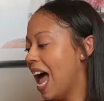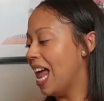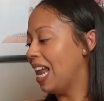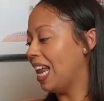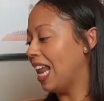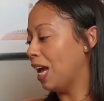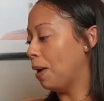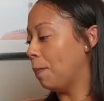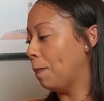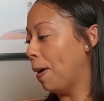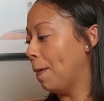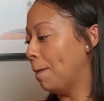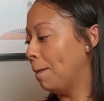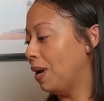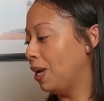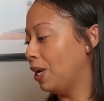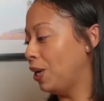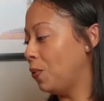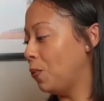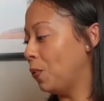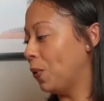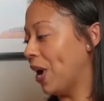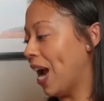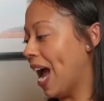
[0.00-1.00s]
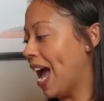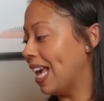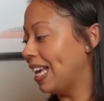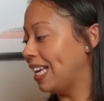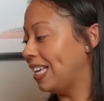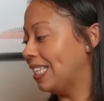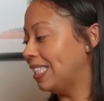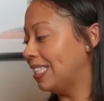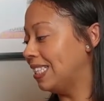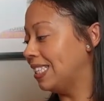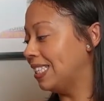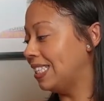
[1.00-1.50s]
I like my money where I
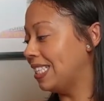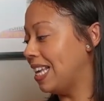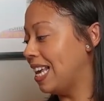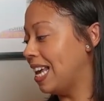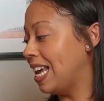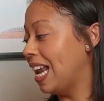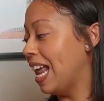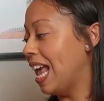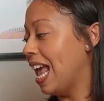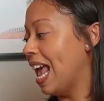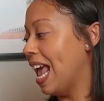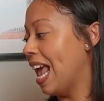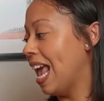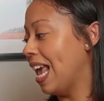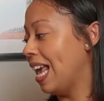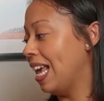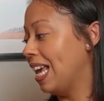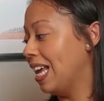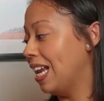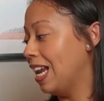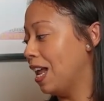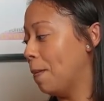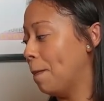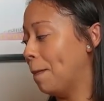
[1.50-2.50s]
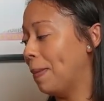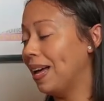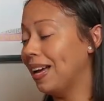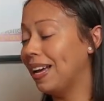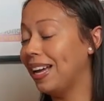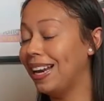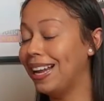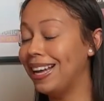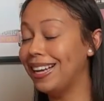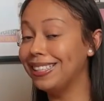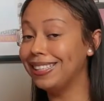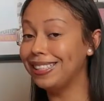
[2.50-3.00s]
can see it, hang it in my
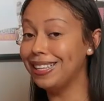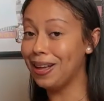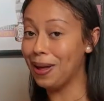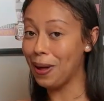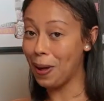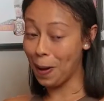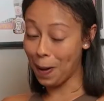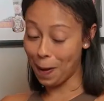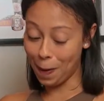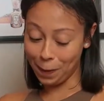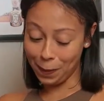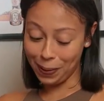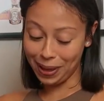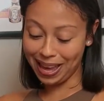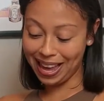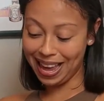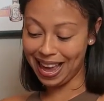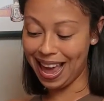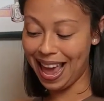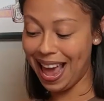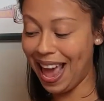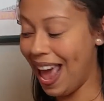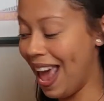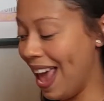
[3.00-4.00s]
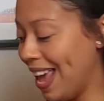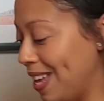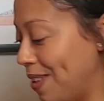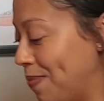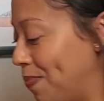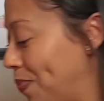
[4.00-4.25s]
closet. Okay.